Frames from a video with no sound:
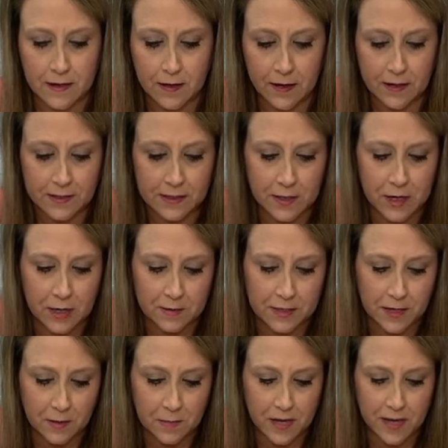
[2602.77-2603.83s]
All right, so y'all
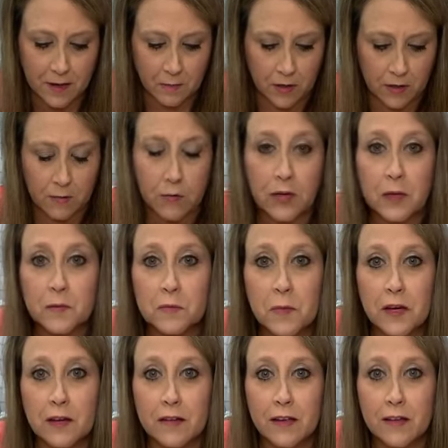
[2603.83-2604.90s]
tell me. Well, one of them's
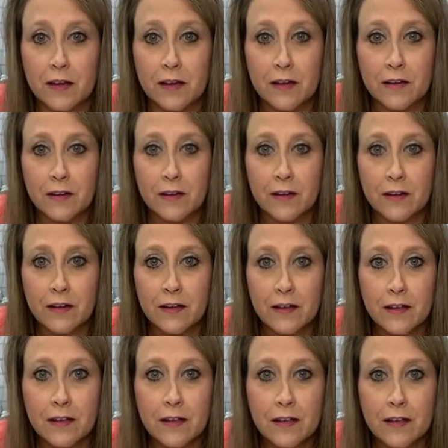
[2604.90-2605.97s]
bigger than the other.
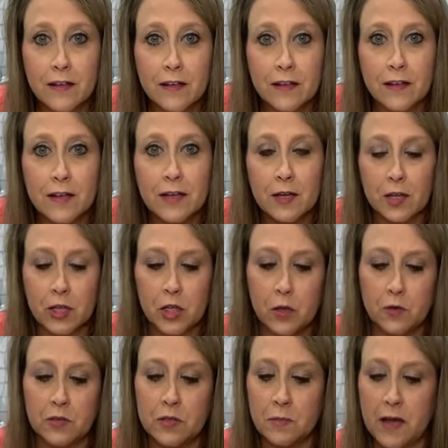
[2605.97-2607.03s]

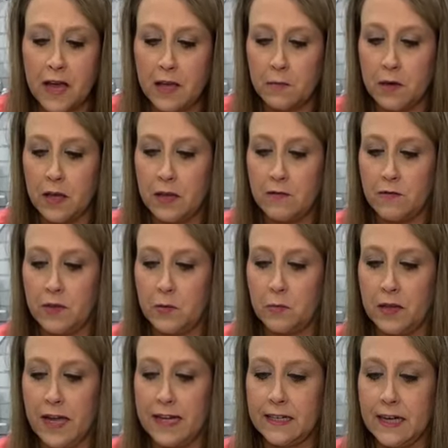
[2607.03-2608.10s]
Use the paint pen for the
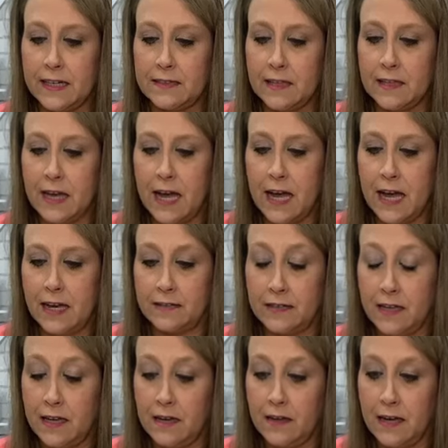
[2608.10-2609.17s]
black dots in the eyes.
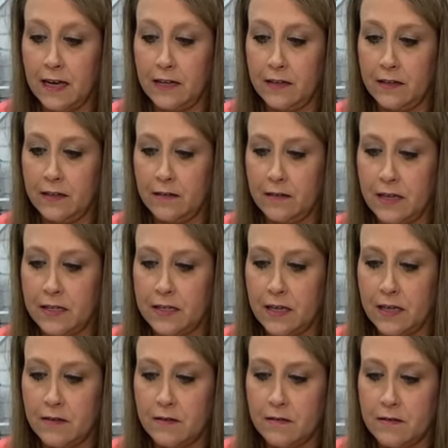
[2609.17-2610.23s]
Yeah, I could do that
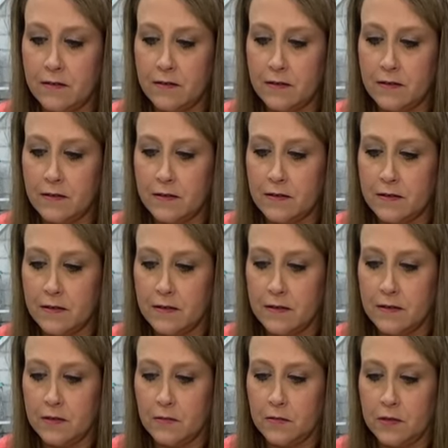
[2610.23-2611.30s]
too.
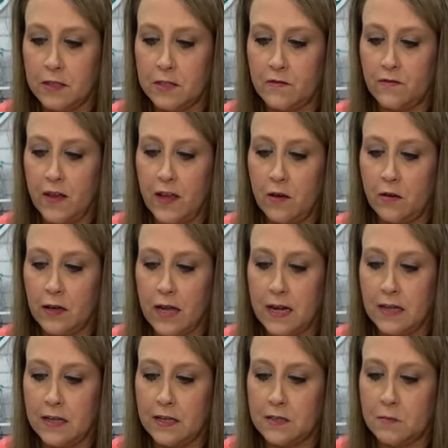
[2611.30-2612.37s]
This felt
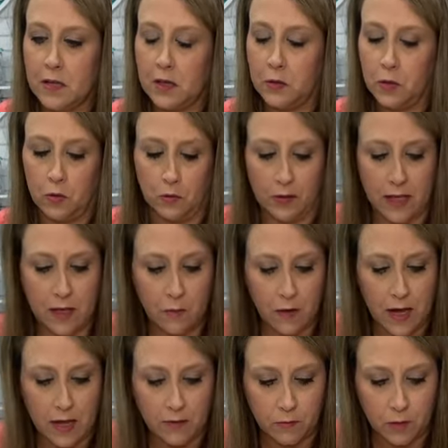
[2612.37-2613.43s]
kind of gives me a little
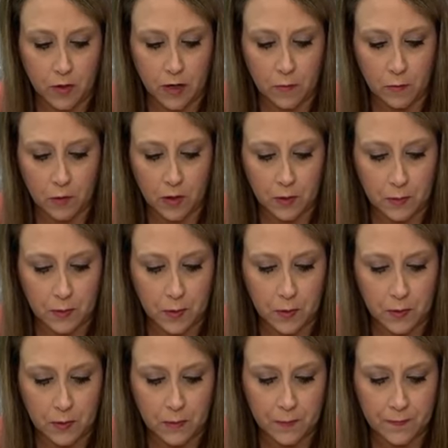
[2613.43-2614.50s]
leeway of where I'm gonna put
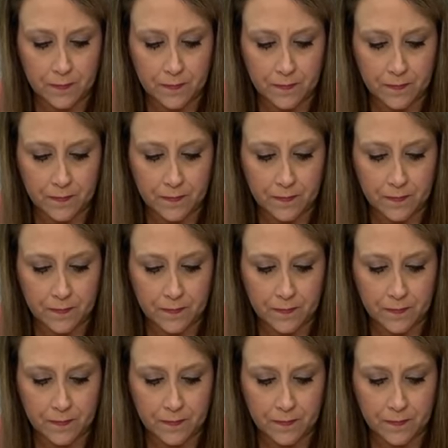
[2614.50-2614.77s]
them.